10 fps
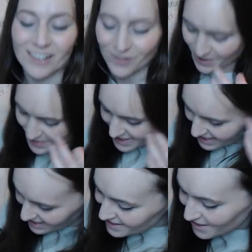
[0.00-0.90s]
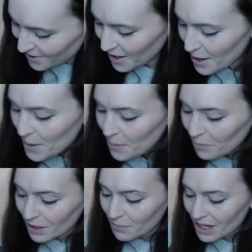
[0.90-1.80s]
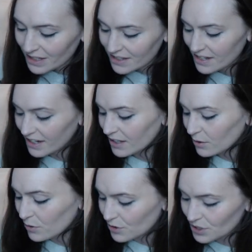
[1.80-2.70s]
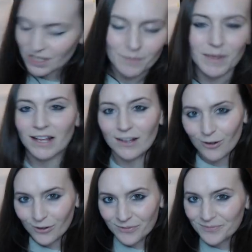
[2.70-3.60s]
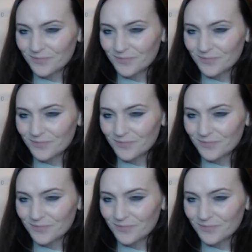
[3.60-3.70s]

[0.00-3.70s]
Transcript: Christmas dinner. So, mia madre cucina meglio.